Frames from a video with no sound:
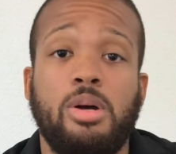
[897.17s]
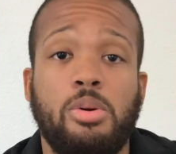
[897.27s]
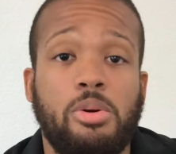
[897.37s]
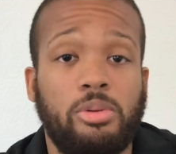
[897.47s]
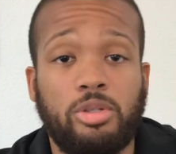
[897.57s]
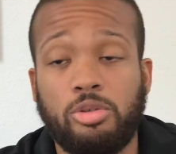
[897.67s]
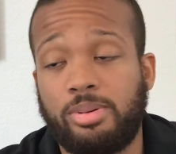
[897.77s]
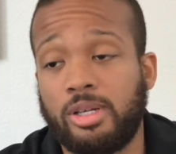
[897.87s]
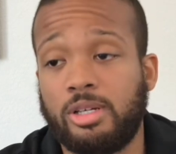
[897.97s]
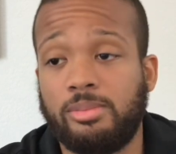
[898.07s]
We really do
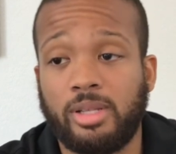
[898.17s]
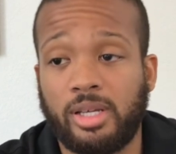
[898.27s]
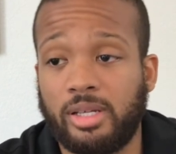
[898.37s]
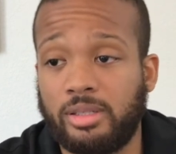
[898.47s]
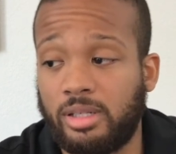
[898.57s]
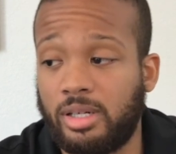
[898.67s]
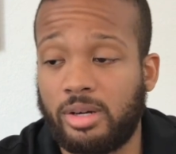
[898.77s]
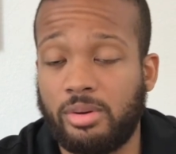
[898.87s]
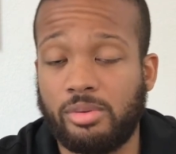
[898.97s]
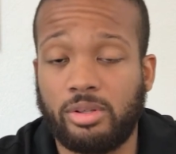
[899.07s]
pick up land.
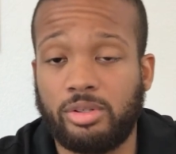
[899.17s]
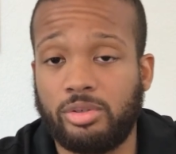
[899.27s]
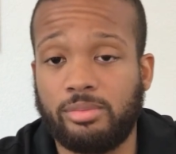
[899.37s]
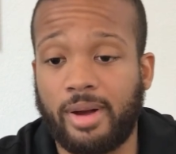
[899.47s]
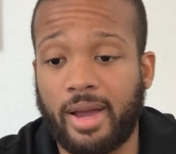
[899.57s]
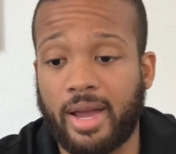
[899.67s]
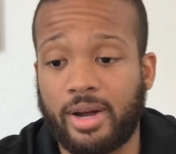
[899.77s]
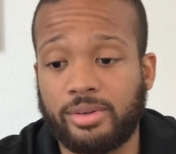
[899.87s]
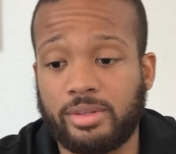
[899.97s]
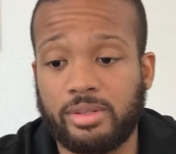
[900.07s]
We really do buy
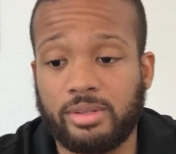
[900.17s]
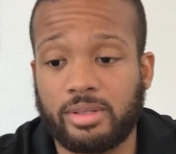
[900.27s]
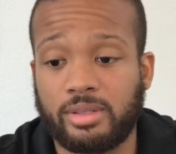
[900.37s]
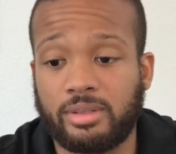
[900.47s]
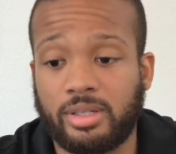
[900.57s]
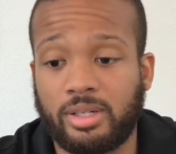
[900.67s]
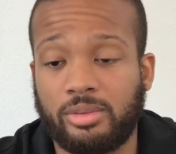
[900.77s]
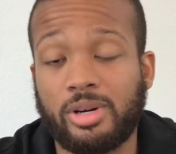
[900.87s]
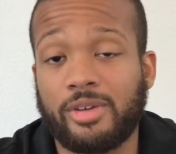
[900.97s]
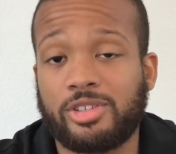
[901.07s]
houses, and
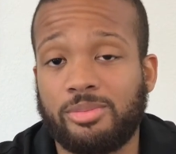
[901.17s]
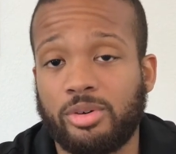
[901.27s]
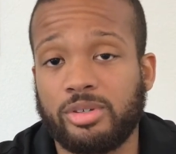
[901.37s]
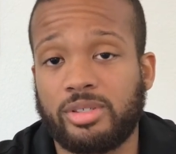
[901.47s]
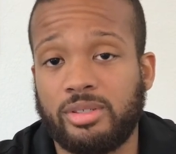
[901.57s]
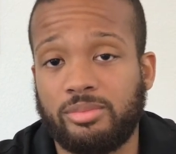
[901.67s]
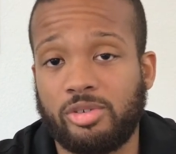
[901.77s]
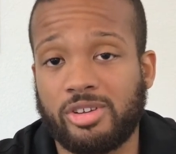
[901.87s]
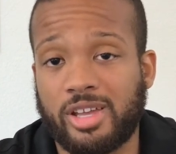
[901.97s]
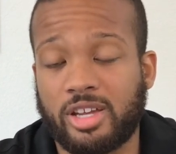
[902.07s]
we'll have some more
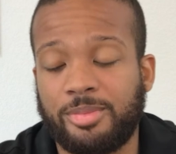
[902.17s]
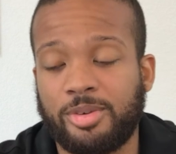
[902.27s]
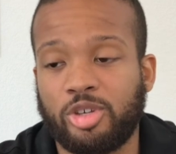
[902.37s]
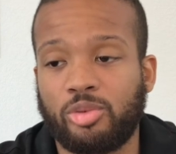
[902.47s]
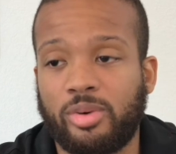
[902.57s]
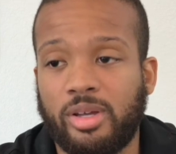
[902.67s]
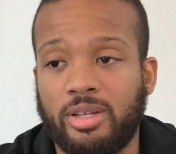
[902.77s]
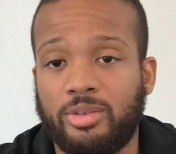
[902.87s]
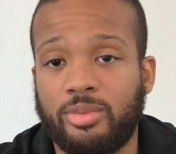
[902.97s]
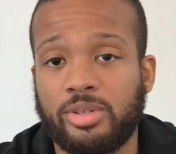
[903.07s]
of that your way
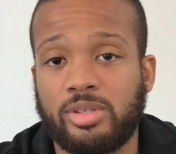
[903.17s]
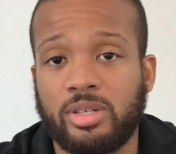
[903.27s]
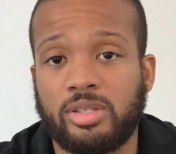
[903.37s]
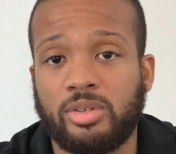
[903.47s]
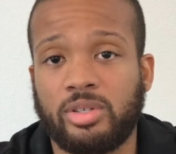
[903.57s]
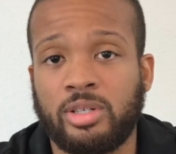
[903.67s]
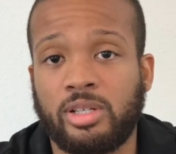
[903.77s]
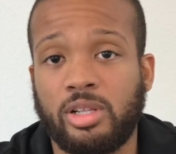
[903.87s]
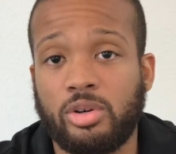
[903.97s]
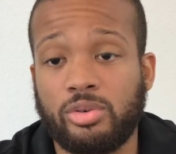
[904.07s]
once things start getting
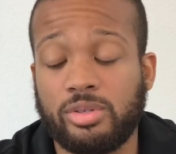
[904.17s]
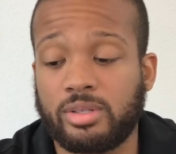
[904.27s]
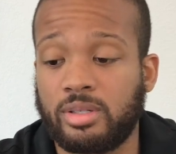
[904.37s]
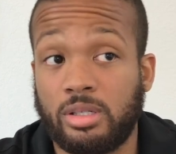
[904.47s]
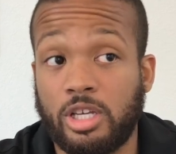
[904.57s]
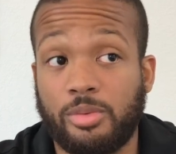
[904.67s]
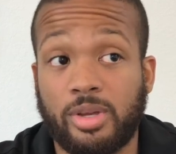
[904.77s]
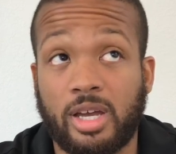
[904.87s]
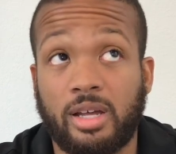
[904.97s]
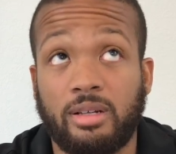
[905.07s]
closed. Yeah, we
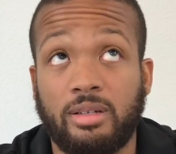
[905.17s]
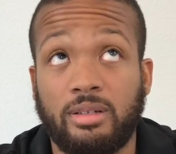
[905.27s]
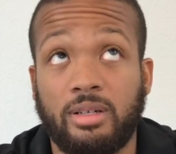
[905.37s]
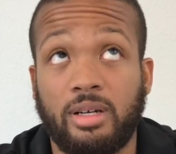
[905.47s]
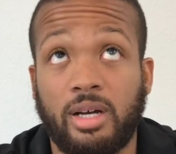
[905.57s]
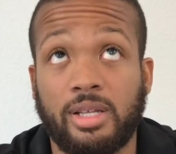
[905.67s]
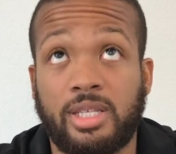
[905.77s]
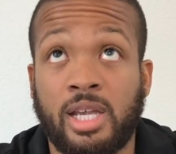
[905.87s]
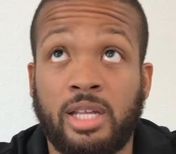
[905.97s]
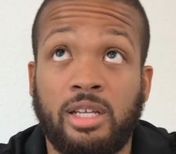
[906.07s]
got a
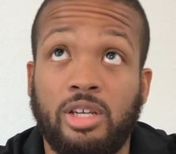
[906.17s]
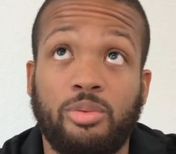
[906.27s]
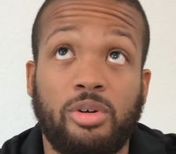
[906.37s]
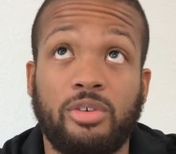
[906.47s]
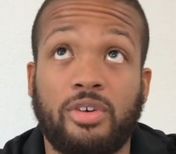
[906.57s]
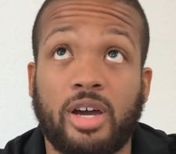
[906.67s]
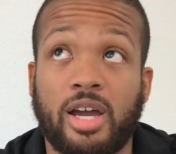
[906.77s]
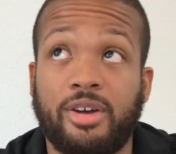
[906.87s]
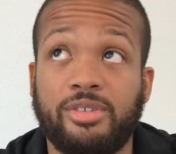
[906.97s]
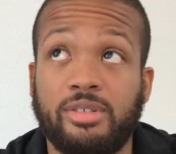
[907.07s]
tenant in one of our
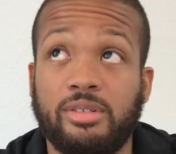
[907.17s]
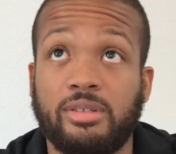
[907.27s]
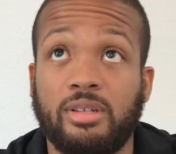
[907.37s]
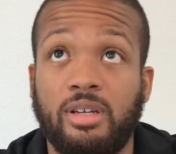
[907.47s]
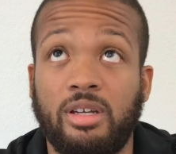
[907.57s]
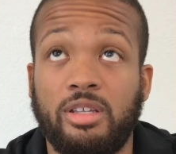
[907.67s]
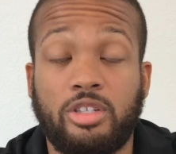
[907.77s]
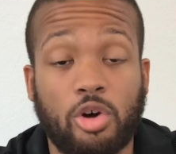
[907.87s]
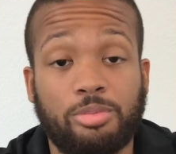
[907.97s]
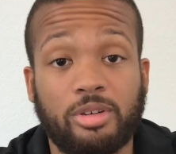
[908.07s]
houses. It's
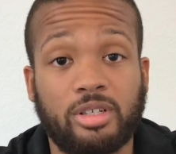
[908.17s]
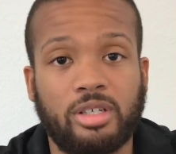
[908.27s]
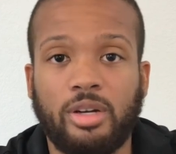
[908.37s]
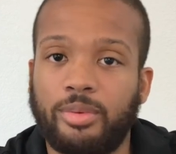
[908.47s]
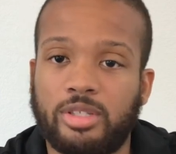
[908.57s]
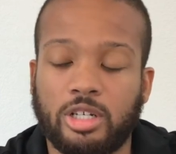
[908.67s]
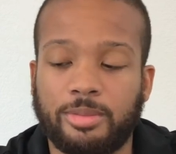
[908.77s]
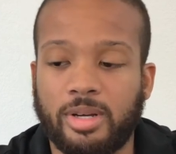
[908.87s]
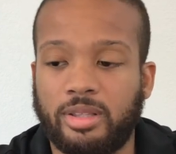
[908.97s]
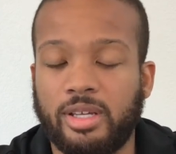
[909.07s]
going pretty good. If we talk
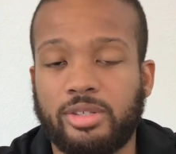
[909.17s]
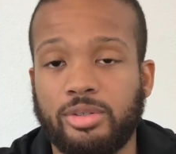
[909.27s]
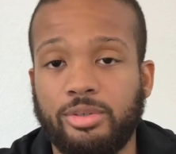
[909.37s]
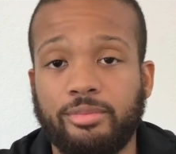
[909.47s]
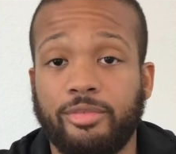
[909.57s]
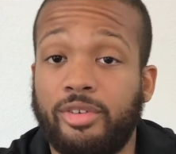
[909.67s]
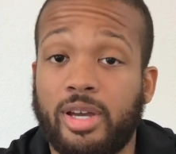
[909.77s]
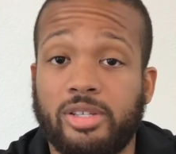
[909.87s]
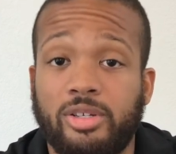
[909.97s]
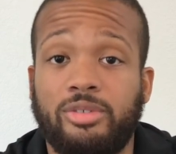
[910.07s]
about that too. If you
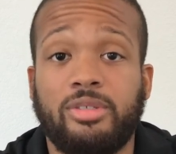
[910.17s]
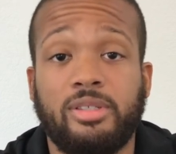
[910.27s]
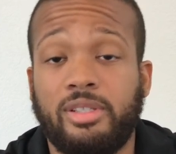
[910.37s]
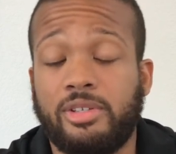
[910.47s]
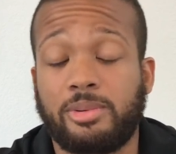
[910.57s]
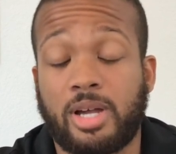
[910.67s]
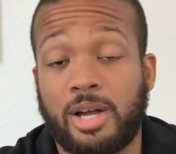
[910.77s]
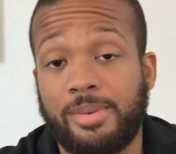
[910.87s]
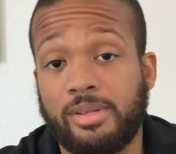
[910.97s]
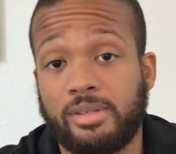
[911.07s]
guys are interested, leave some
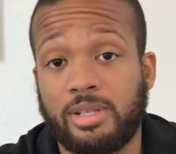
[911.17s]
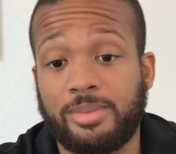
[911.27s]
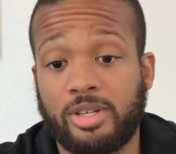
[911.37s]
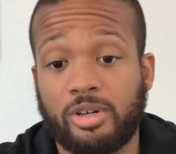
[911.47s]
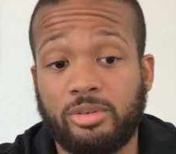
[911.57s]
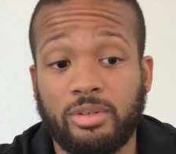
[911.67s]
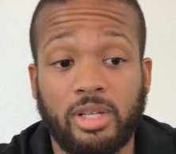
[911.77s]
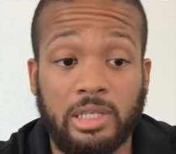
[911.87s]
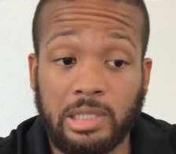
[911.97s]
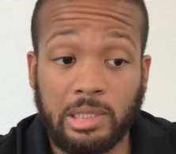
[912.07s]
comments. Let me know.
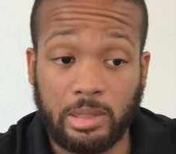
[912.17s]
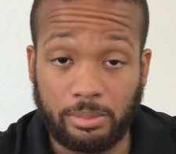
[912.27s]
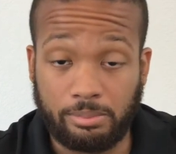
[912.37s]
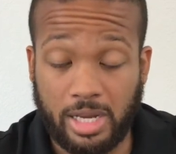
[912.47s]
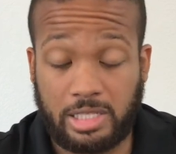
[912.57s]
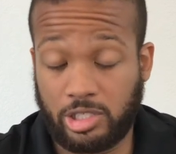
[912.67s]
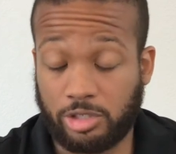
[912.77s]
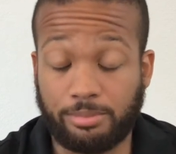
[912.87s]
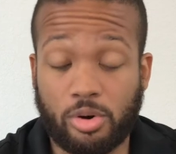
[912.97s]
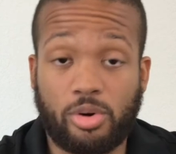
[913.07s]
Message
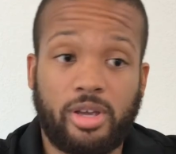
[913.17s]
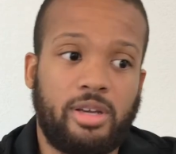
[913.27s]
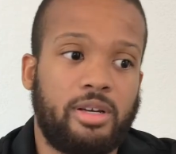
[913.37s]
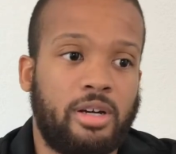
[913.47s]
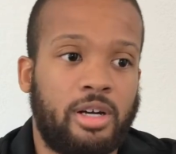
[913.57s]
your boy.